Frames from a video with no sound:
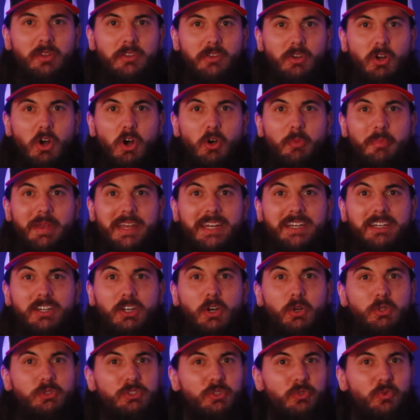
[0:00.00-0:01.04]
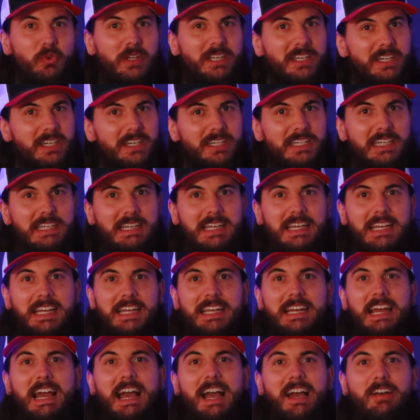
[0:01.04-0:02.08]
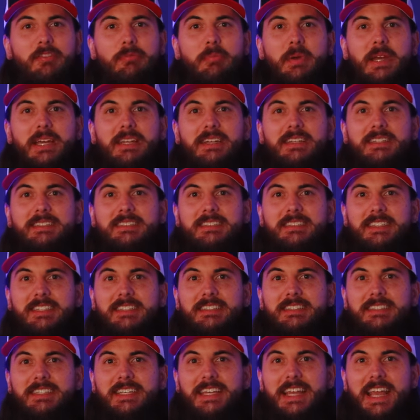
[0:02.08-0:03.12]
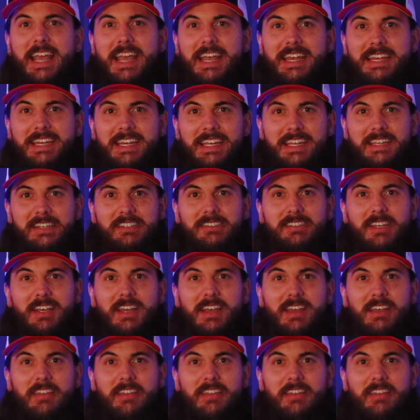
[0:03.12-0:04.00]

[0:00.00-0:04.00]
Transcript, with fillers: They're all made in Costa Rica and have been since the 80s.